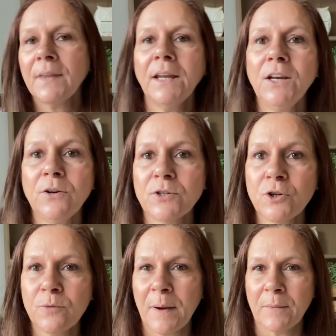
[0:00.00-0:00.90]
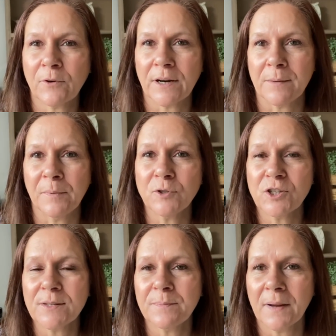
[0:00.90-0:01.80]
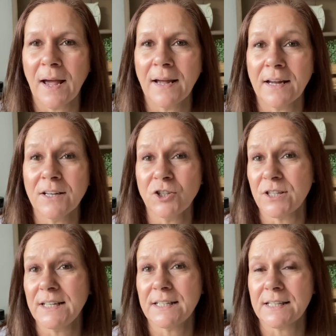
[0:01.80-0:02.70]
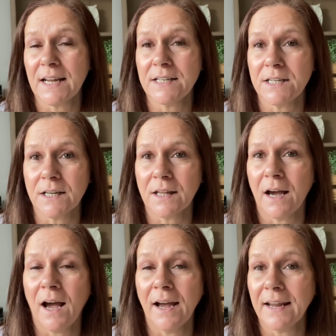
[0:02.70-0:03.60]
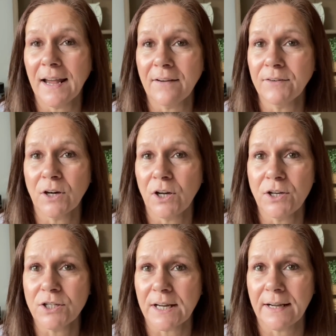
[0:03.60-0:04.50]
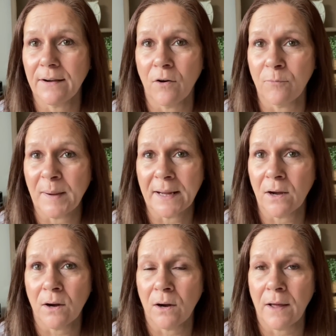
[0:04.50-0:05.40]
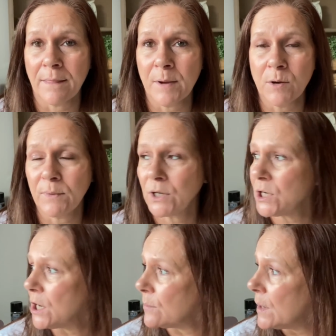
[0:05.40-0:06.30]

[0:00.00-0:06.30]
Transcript: you know, I talk about my Cricut, but I just need to say to you that I haven't learned it off by heart at the moment. You know,